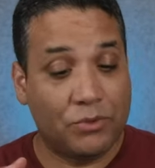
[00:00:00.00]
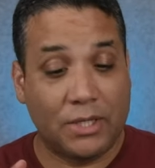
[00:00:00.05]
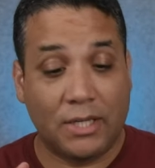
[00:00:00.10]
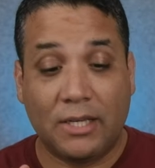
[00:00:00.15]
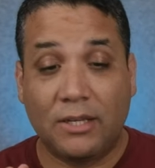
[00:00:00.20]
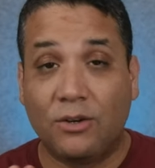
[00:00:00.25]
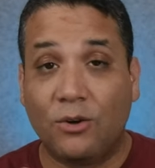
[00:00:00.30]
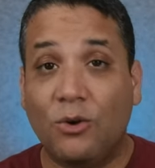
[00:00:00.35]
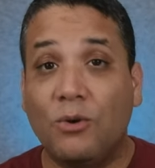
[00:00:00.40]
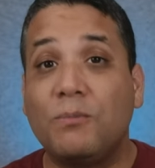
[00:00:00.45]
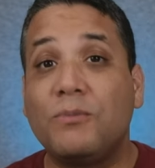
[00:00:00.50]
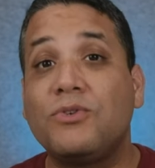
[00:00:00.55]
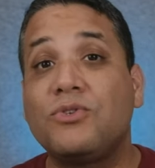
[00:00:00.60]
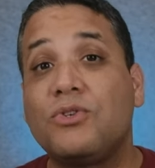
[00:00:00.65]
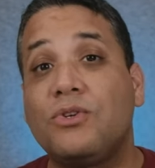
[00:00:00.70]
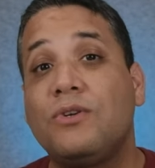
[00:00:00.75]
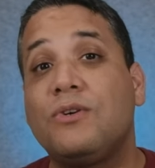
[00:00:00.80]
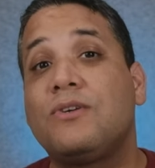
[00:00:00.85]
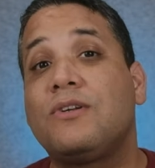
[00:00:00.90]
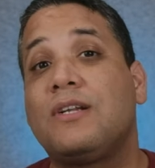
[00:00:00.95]
It almost
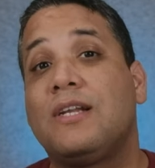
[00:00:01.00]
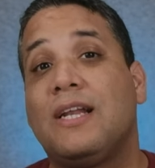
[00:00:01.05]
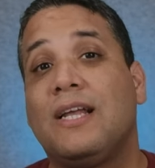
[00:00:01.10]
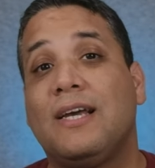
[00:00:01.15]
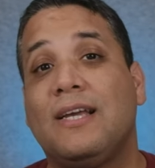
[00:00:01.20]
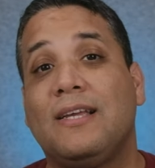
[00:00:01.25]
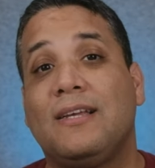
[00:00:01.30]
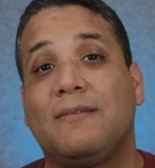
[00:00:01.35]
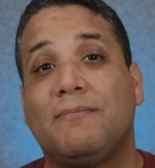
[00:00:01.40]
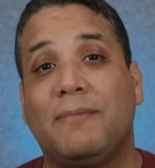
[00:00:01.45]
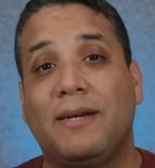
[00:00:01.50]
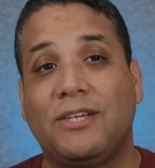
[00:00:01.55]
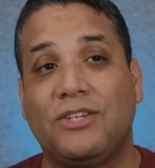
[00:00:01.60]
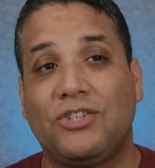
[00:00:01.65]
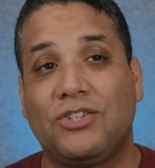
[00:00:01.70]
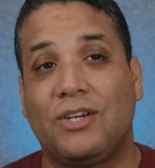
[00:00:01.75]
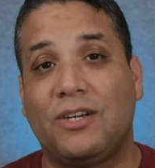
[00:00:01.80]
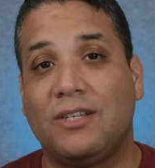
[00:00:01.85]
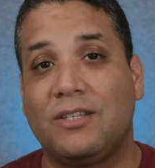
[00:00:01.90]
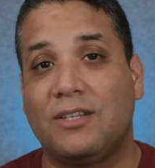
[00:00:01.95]
looked like my
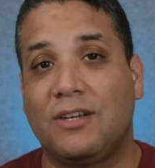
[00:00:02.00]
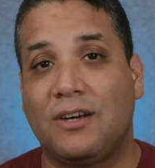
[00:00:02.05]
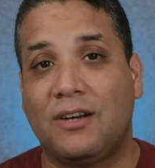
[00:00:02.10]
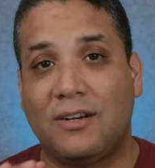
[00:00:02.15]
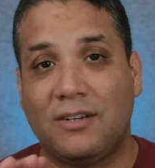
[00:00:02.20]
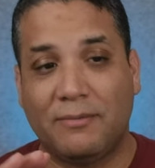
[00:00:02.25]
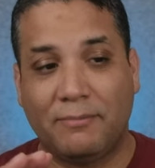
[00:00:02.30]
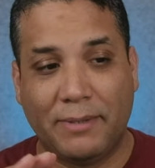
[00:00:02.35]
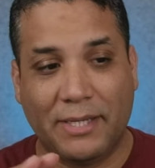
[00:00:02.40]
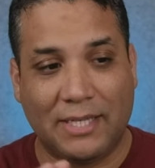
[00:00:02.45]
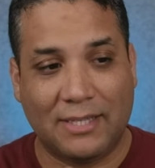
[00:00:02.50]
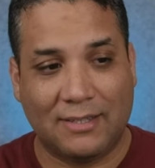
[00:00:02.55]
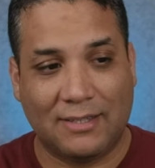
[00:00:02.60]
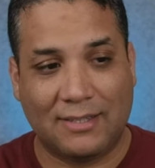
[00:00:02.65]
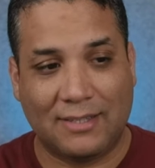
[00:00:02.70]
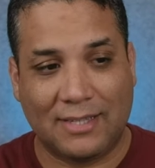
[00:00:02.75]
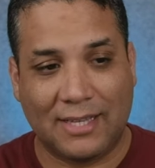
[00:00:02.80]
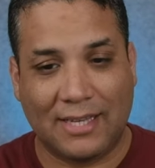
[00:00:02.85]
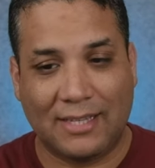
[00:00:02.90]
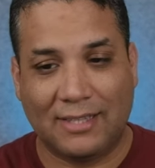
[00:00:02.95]
shots are being
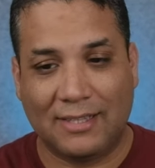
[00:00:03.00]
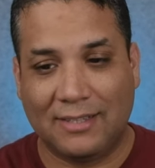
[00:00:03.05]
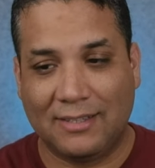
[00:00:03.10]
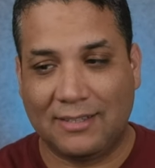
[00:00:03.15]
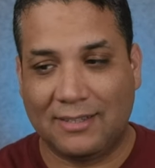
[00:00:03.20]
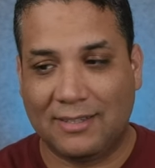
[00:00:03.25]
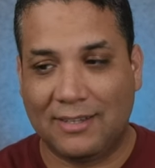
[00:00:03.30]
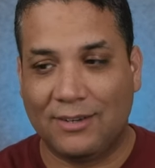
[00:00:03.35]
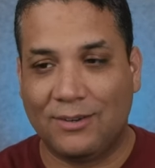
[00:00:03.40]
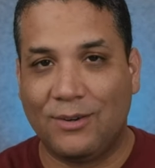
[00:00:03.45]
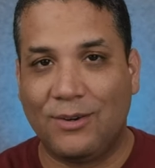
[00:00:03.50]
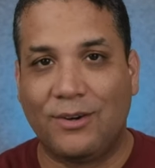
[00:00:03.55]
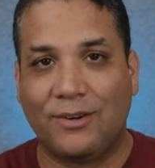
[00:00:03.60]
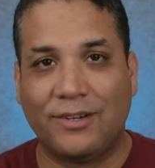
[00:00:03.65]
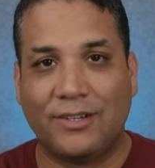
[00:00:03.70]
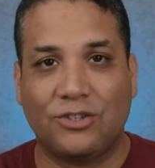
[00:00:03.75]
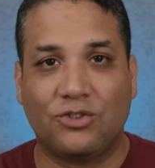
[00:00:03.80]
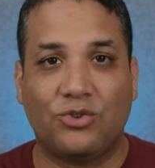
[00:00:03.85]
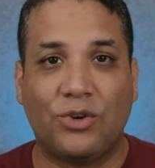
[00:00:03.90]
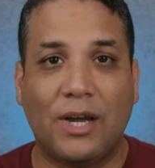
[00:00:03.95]
standing still on
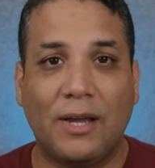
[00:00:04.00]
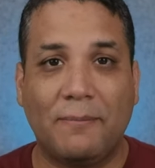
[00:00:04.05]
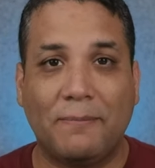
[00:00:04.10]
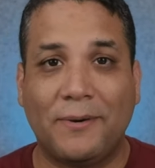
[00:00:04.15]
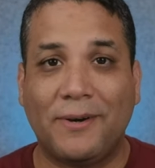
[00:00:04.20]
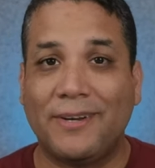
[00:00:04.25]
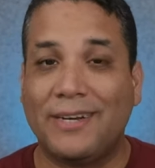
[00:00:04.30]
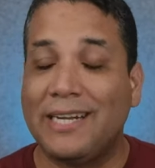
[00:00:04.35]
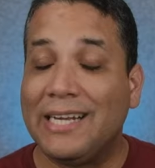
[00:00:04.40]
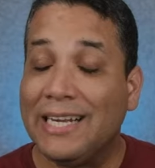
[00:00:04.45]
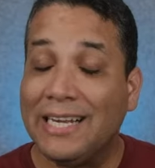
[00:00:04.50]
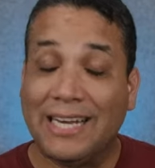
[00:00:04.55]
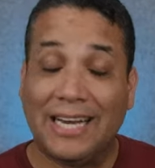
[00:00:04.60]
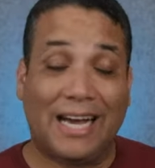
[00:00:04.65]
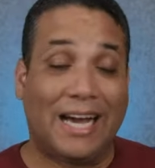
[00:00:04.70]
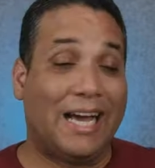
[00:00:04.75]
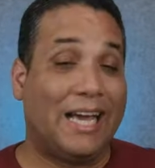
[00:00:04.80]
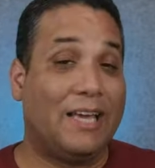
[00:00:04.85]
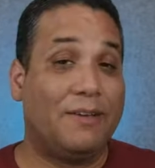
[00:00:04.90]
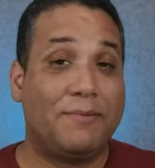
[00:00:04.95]
a tripod.
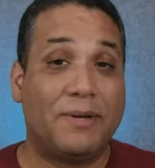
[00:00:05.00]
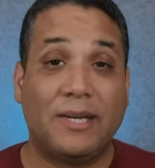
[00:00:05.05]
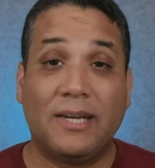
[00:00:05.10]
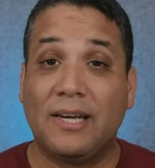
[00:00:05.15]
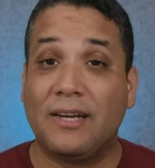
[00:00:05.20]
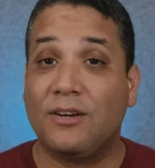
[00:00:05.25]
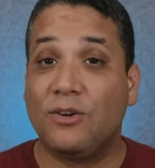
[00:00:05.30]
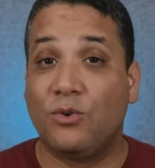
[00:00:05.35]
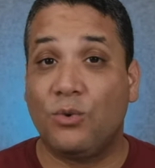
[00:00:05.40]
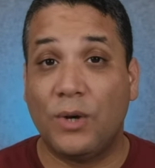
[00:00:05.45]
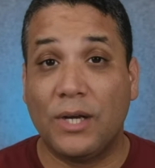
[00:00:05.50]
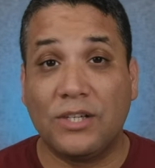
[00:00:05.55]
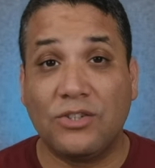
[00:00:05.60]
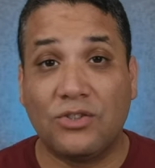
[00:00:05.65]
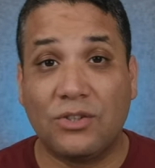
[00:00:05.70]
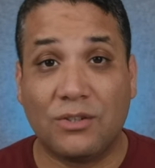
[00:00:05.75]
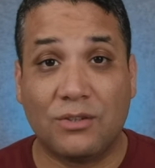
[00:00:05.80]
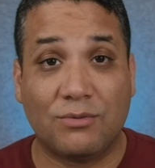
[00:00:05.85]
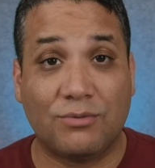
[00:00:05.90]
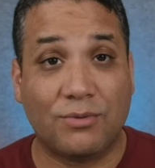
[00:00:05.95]
I even got
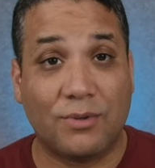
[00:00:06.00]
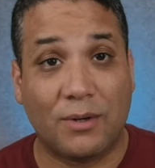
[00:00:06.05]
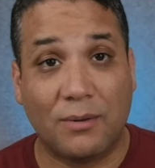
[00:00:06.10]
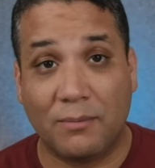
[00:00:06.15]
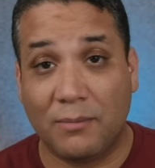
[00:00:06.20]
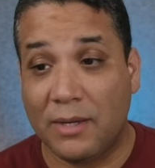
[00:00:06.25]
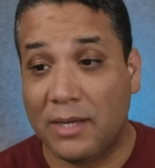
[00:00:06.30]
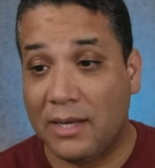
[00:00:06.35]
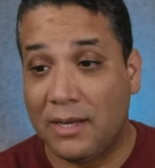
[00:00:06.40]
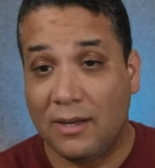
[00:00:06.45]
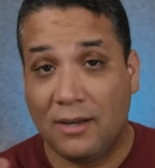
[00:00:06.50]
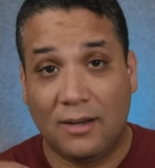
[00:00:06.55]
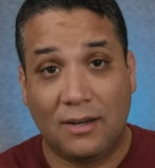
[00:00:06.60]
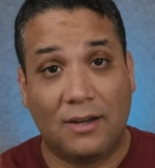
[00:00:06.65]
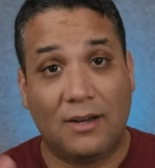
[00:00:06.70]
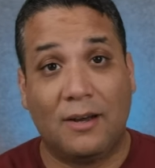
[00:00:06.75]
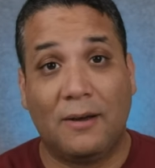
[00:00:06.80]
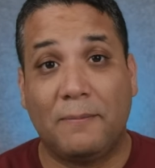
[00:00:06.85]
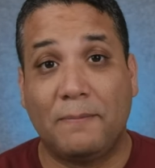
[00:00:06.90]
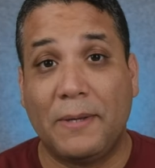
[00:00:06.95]
questions from
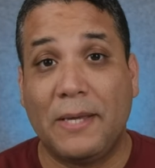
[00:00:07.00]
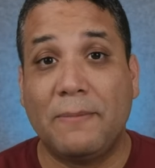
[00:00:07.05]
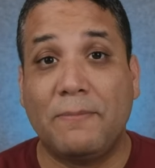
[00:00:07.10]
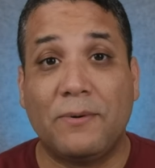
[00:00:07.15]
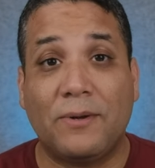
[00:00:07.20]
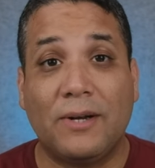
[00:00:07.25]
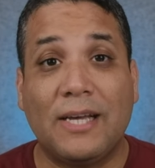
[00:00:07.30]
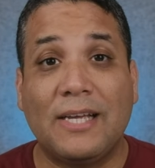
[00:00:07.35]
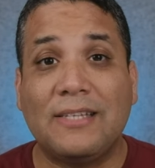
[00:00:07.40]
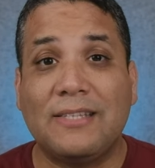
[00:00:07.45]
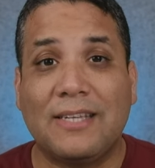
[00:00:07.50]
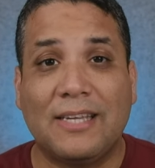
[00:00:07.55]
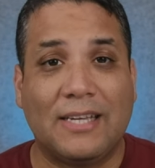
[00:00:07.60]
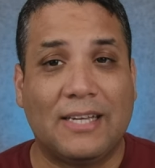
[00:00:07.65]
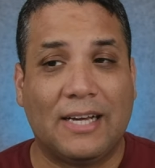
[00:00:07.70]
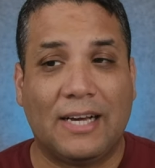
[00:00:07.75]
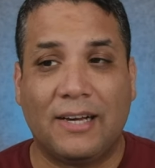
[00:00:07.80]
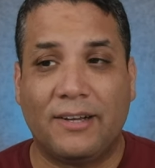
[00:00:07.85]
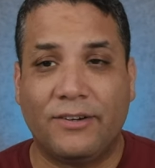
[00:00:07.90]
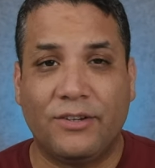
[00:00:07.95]
people asking,
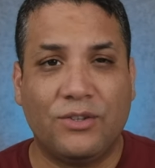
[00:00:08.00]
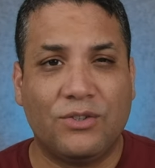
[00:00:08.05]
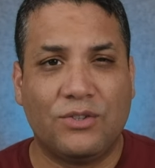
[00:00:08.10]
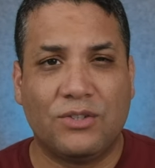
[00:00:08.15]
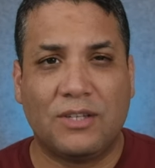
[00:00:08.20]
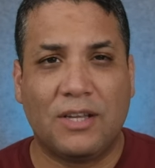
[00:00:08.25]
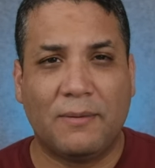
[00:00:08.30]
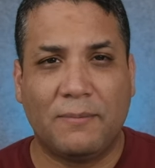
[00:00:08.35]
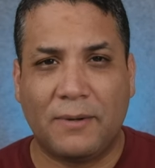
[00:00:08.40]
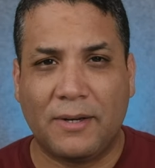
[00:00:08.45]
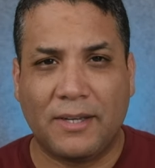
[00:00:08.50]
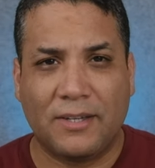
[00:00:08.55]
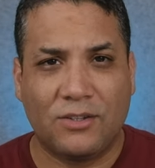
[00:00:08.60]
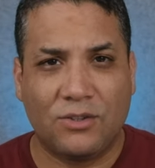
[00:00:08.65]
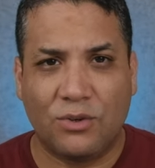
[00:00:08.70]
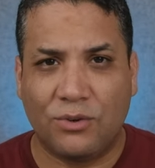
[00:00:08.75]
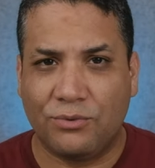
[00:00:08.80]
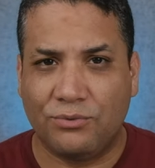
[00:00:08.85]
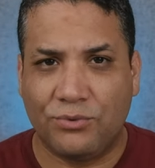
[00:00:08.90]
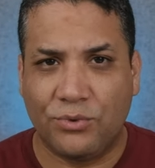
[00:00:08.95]
how do you stabilize
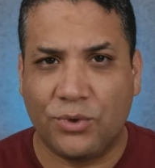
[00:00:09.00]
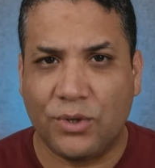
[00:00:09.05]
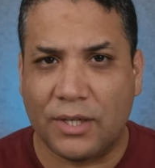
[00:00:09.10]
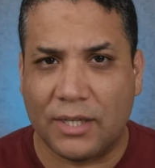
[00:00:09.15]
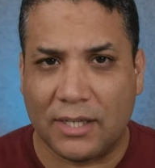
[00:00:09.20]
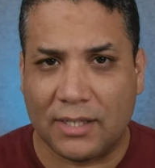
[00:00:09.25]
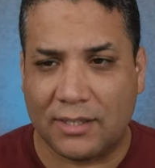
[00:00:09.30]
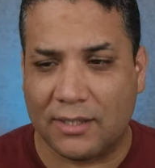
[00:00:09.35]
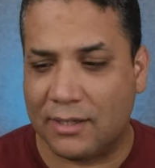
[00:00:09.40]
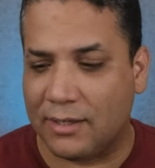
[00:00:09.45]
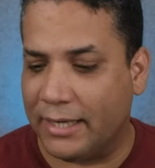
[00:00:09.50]
your footage?